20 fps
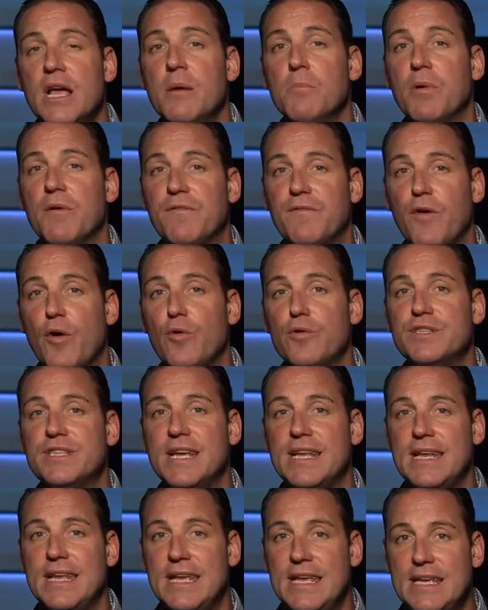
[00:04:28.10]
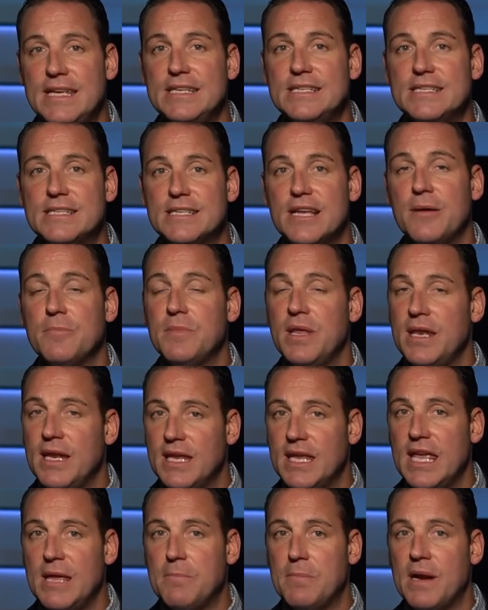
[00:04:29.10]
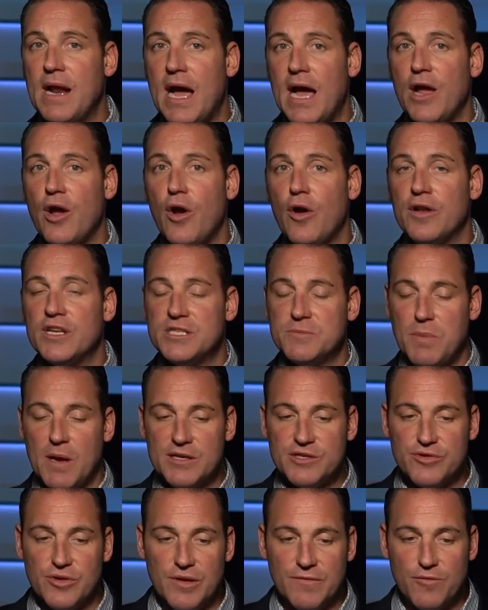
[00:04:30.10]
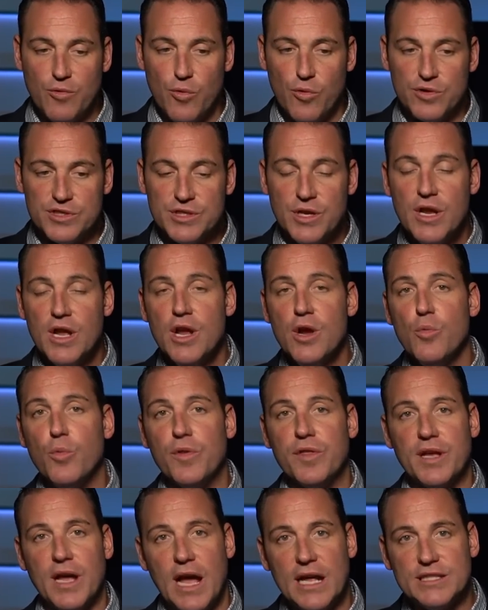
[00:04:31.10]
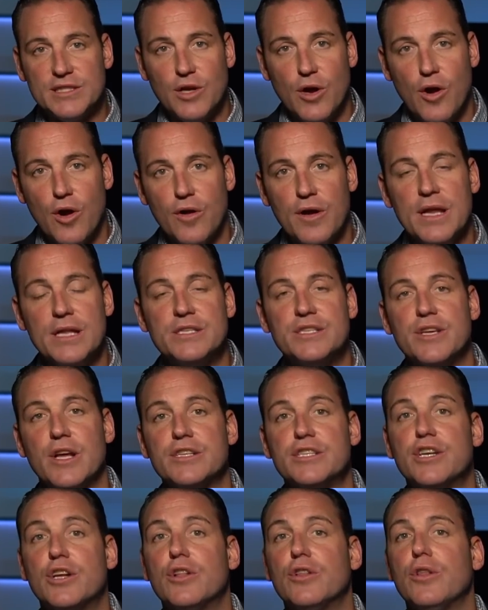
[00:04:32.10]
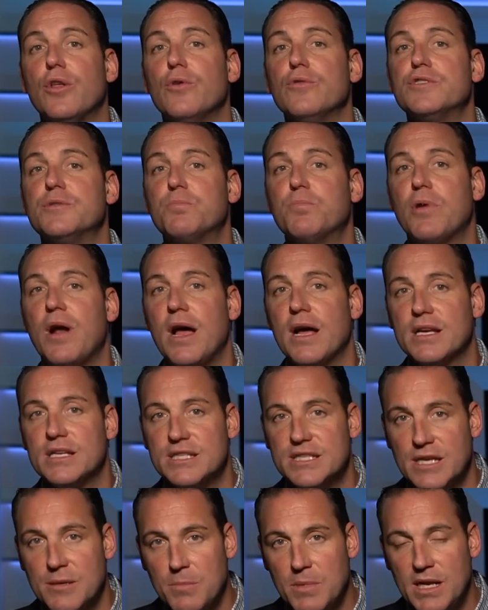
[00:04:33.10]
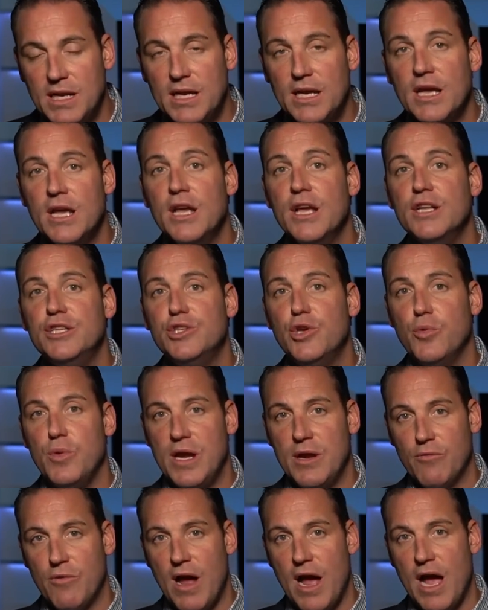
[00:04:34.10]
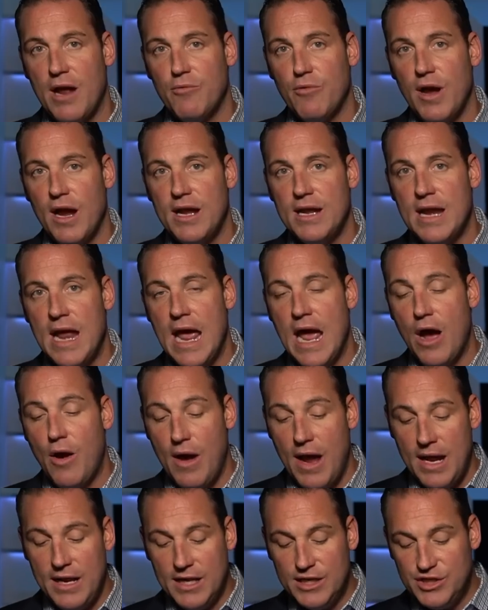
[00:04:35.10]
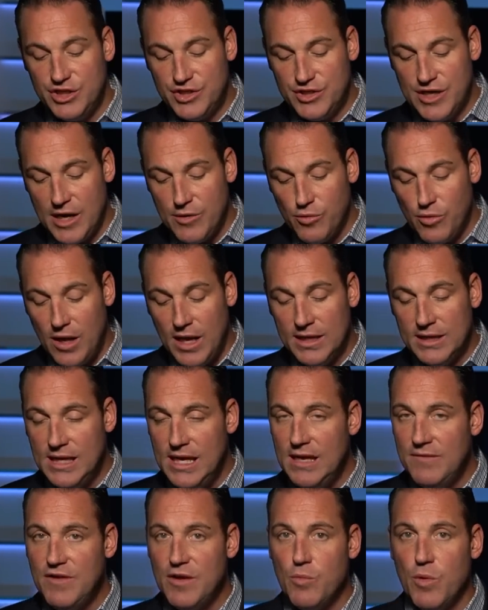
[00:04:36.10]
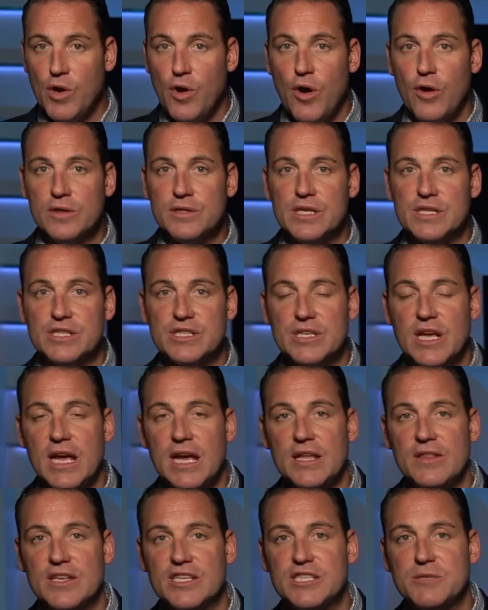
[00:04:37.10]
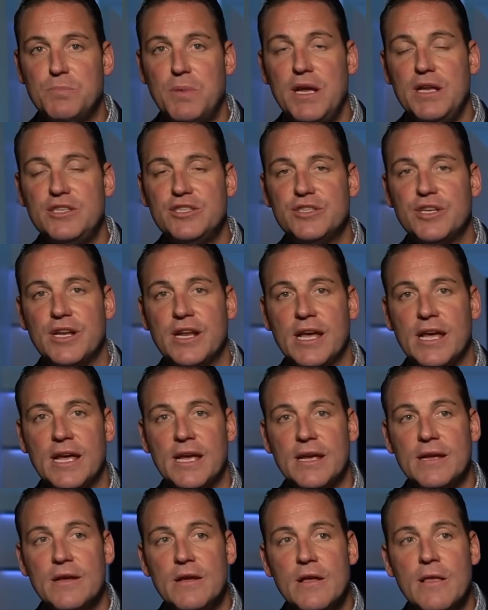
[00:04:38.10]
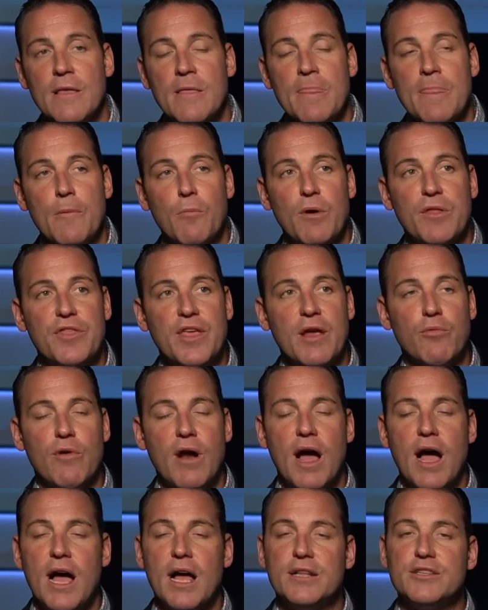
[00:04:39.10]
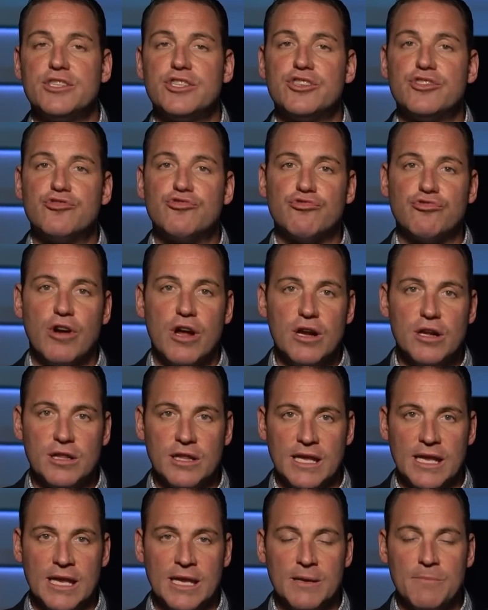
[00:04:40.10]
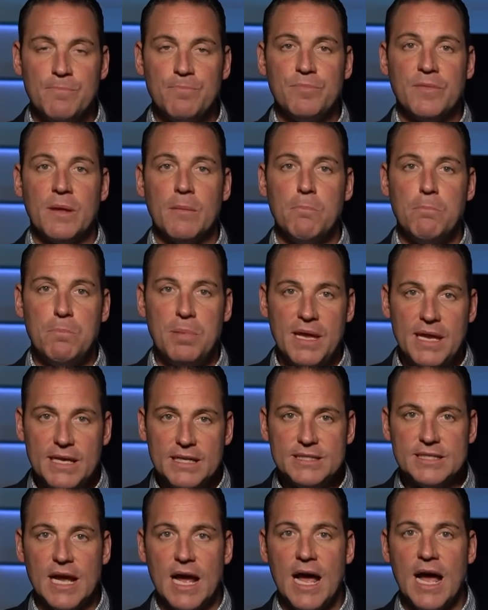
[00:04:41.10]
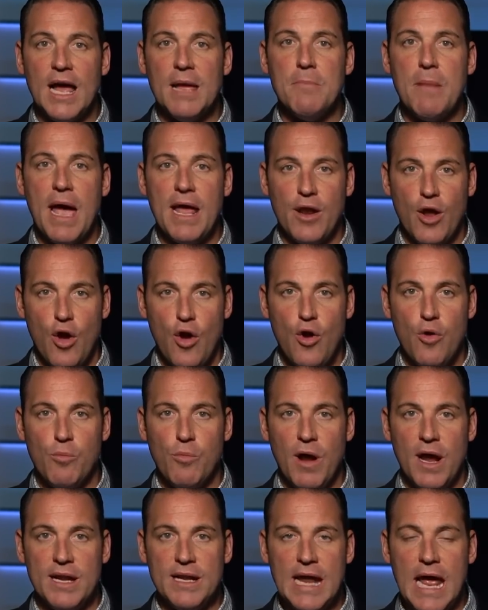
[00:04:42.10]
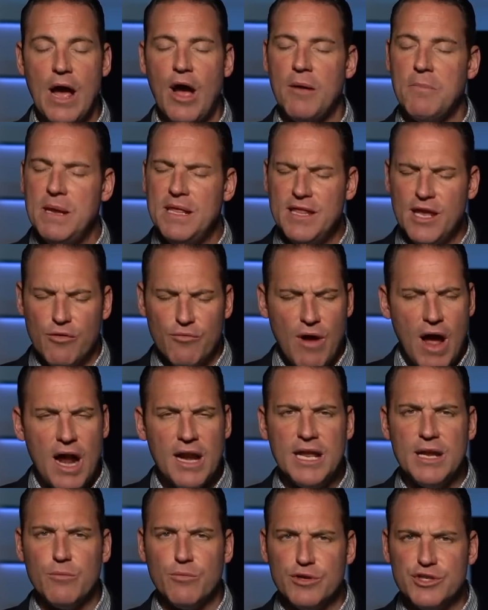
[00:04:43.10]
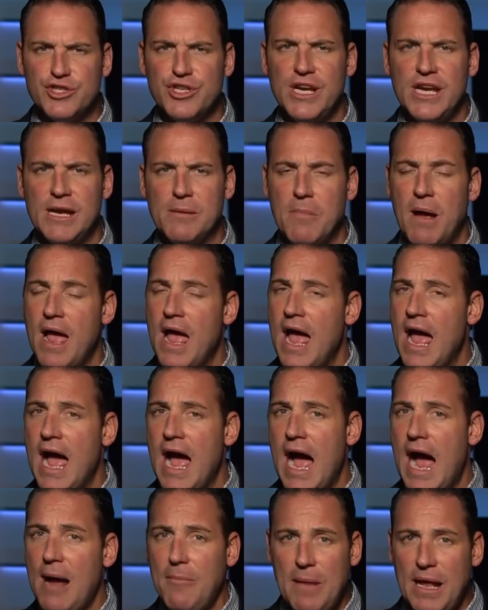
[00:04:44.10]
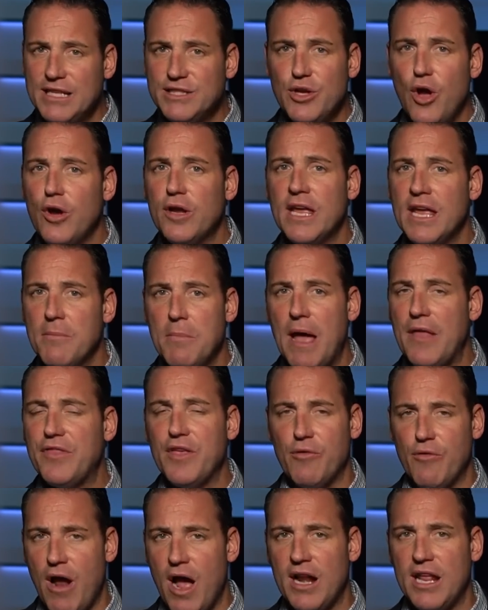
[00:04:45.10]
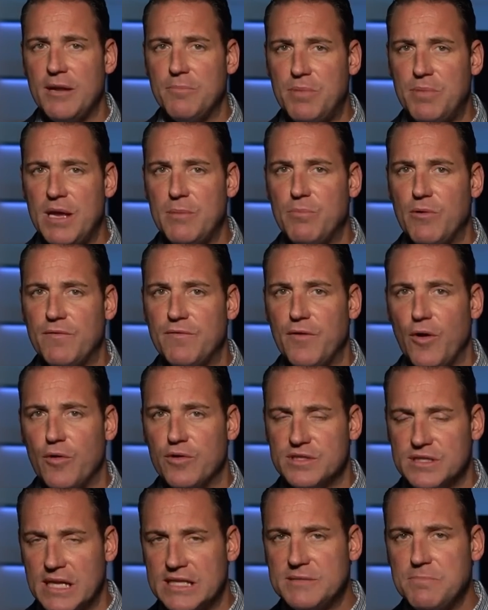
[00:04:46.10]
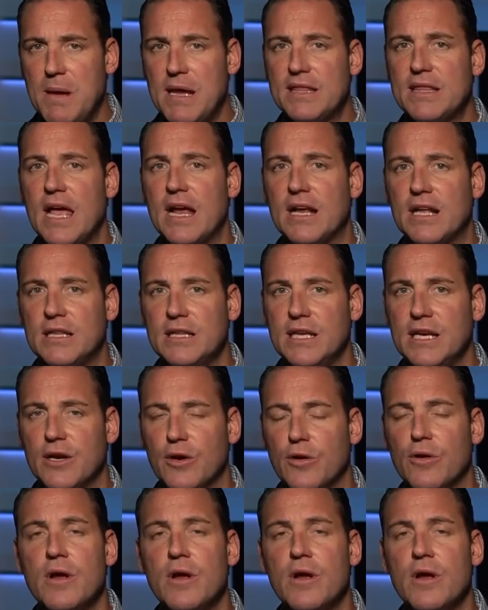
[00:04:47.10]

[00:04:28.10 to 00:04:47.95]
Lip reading: But folks, it is something to keep an eye on, especially, of course, with Qatar in such close proximity to Iran right now. And as General Haliva went on to say in the speech today, with Iran struggling big time at home right now, I mean the Iranian regime. I'm not talking about the Iranian people, folks. Let's make that clear.